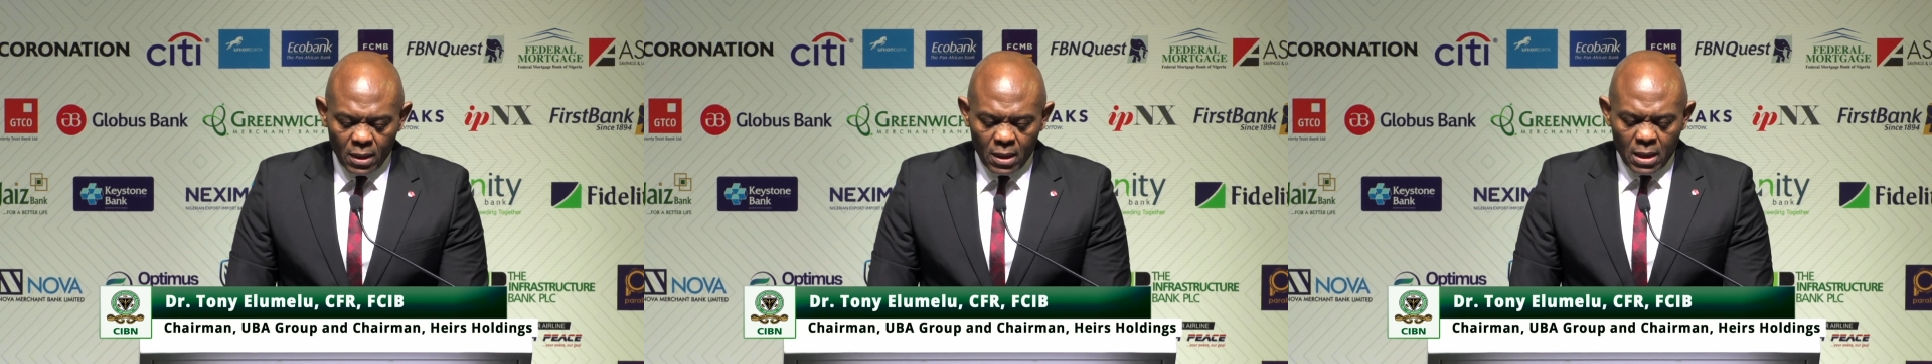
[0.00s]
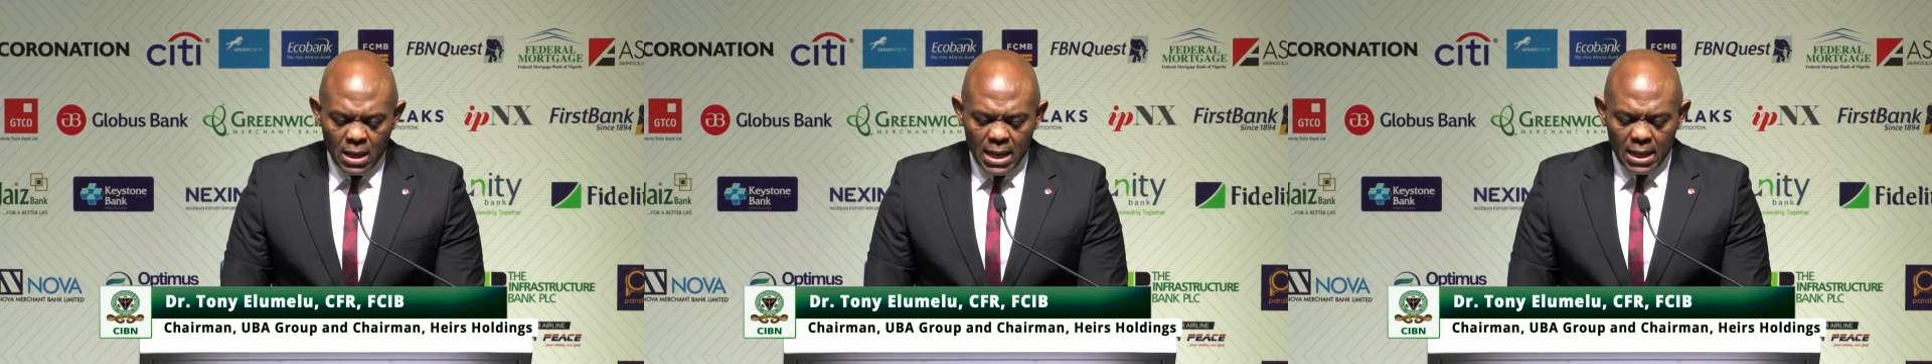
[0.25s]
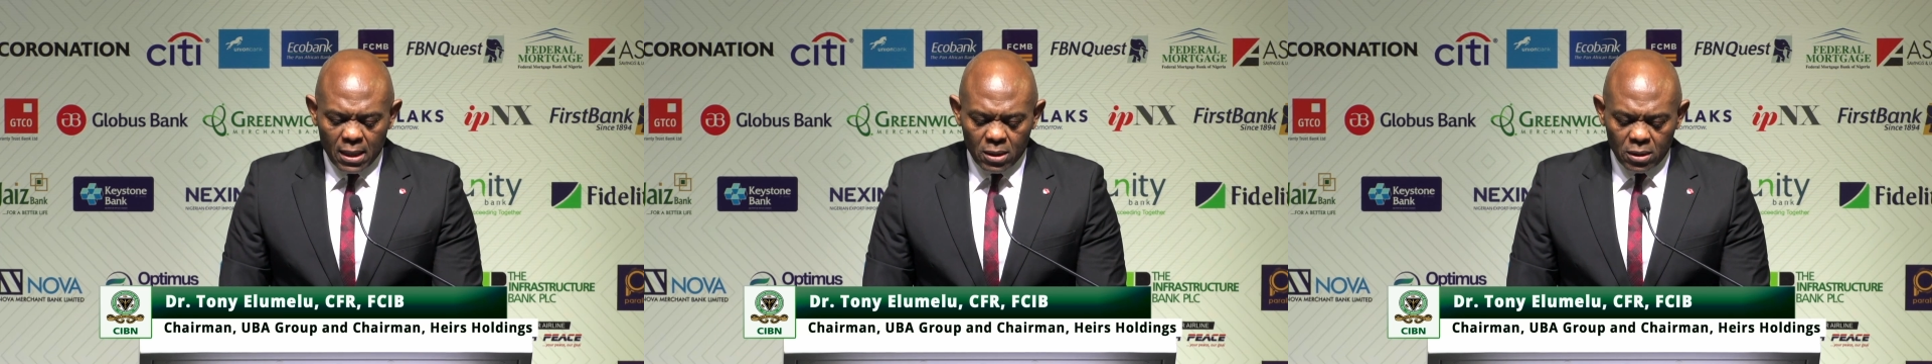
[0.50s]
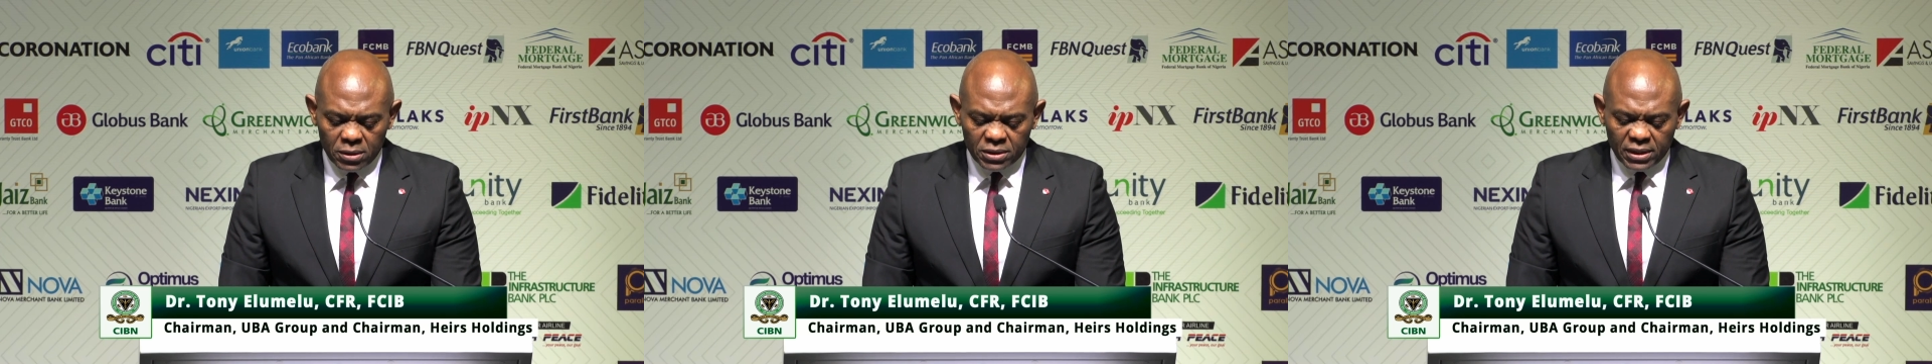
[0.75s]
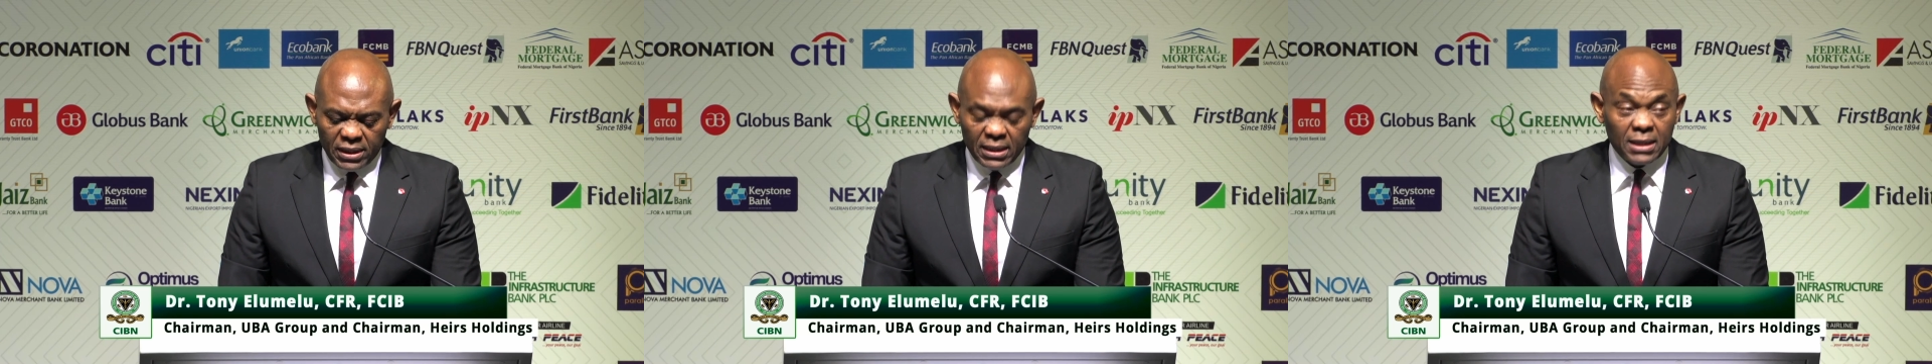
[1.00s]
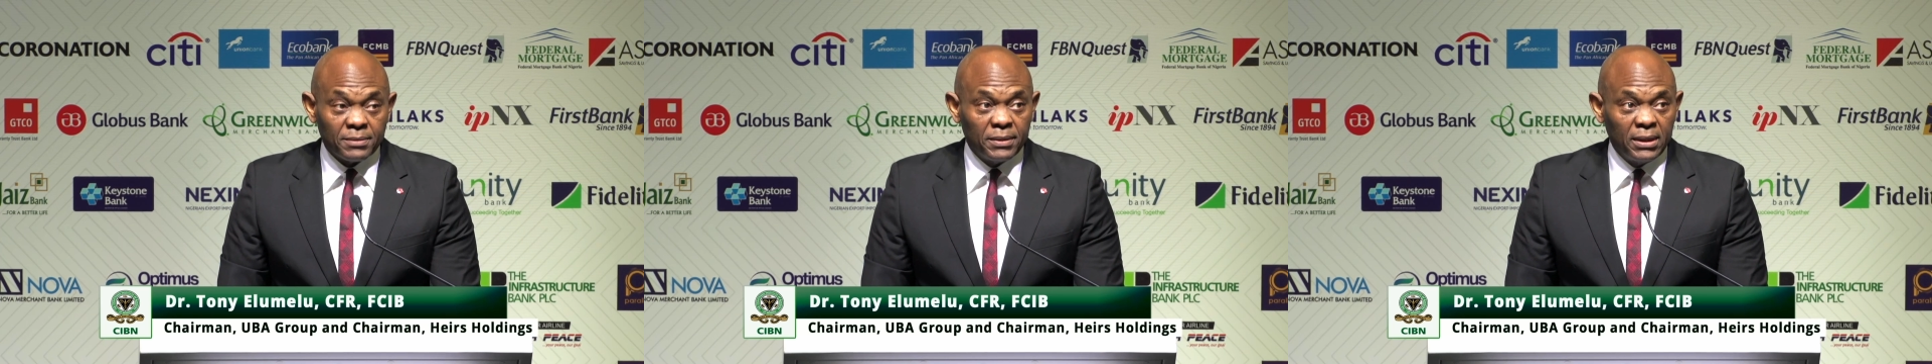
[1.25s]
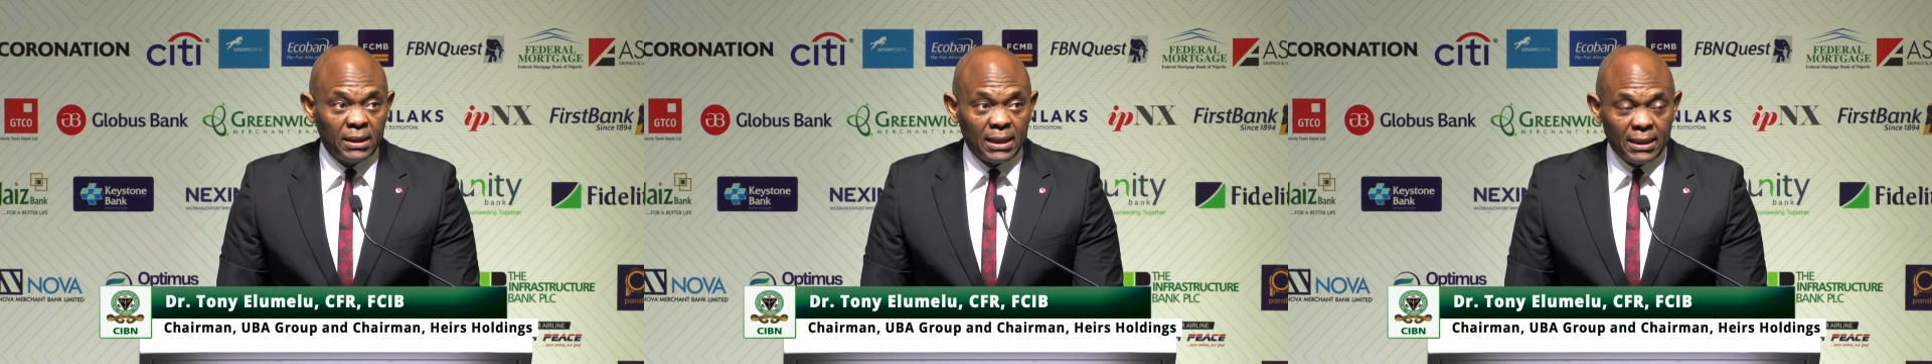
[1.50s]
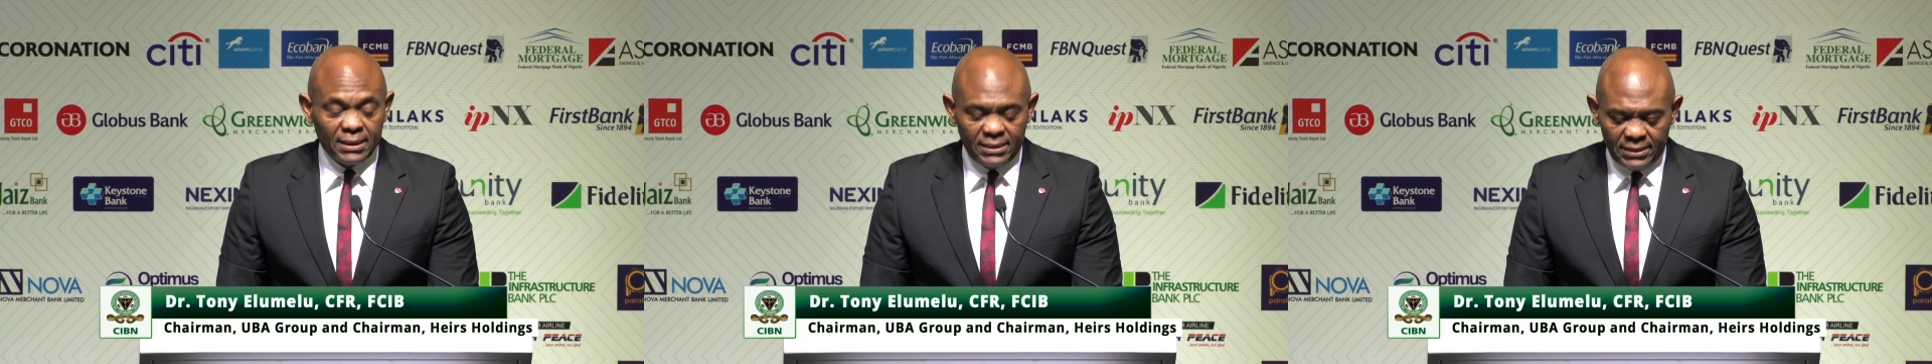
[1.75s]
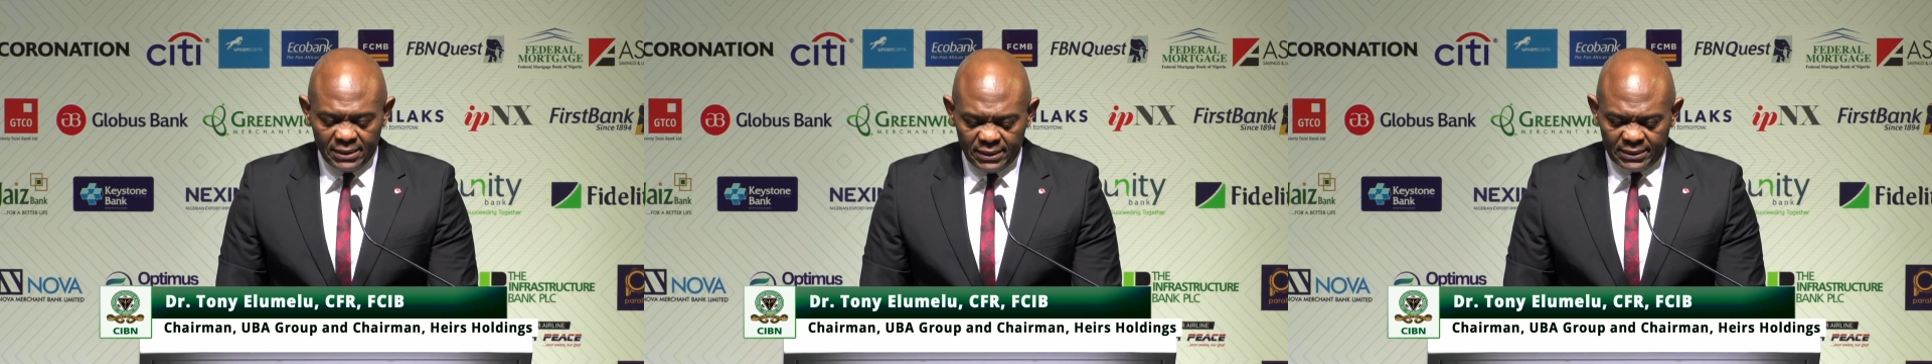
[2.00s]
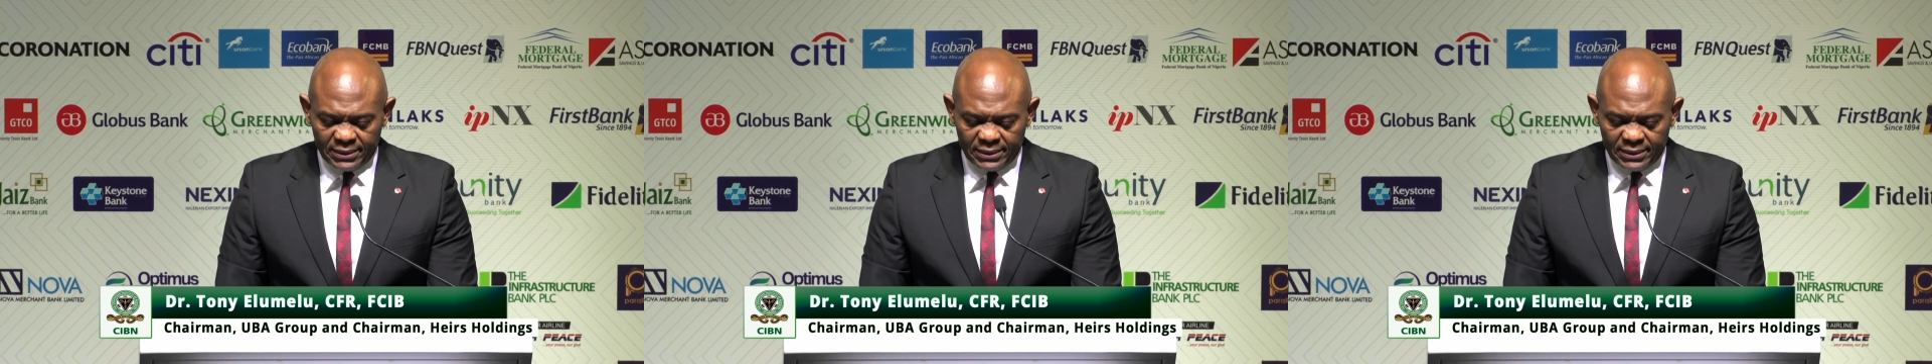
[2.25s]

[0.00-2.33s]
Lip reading: Our country has been hard hit.